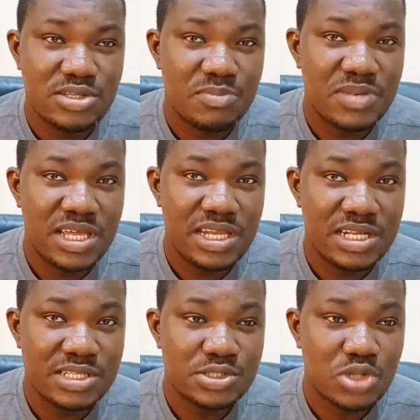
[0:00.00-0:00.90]
playing in
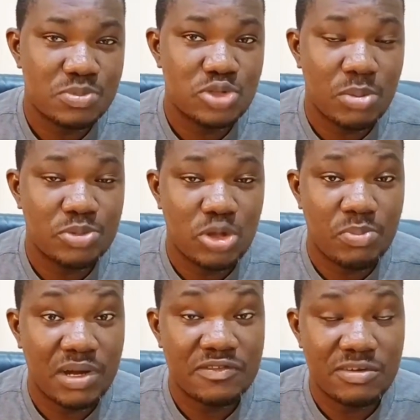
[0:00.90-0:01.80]
his top
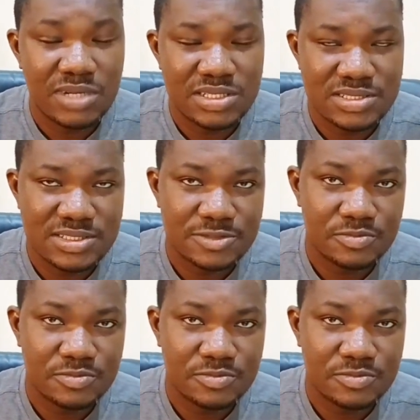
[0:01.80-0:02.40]
performance.